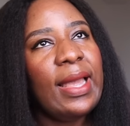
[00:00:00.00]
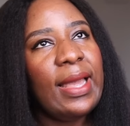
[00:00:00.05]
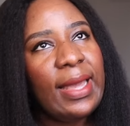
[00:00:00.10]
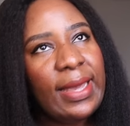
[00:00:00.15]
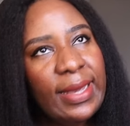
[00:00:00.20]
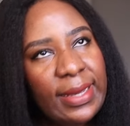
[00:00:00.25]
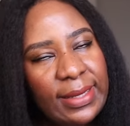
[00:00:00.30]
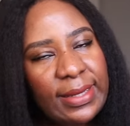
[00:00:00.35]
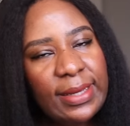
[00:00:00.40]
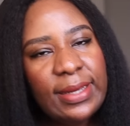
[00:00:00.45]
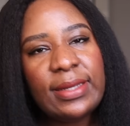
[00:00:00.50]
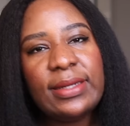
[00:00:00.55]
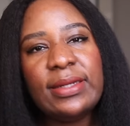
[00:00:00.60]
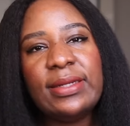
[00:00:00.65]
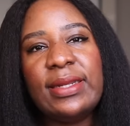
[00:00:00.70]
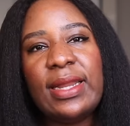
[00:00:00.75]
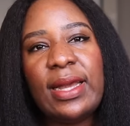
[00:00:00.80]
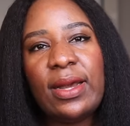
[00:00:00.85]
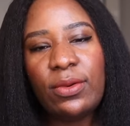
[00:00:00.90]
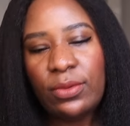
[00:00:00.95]

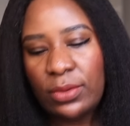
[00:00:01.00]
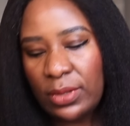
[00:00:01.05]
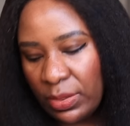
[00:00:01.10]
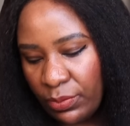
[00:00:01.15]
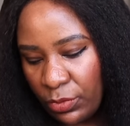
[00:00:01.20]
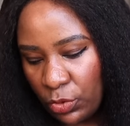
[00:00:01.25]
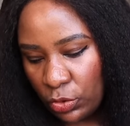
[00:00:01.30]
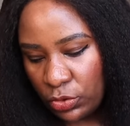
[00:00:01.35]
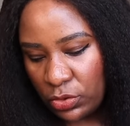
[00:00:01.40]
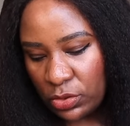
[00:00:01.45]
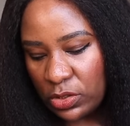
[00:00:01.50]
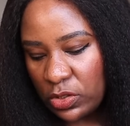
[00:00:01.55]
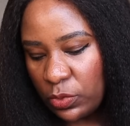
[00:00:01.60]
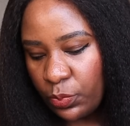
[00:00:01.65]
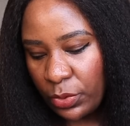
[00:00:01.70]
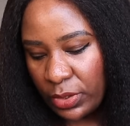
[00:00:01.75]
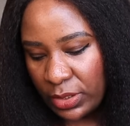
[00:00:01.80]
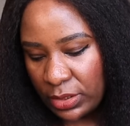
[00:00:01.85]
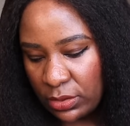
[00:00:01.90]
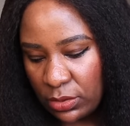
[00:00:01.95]
Again, now, let me go to this
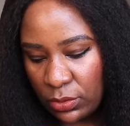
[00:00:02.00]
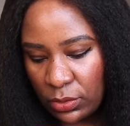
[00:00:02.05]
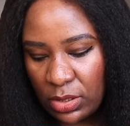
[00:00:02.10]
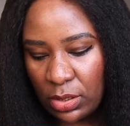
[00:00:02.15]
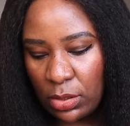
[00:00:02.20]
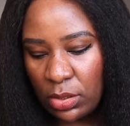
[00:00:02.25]
point, okay,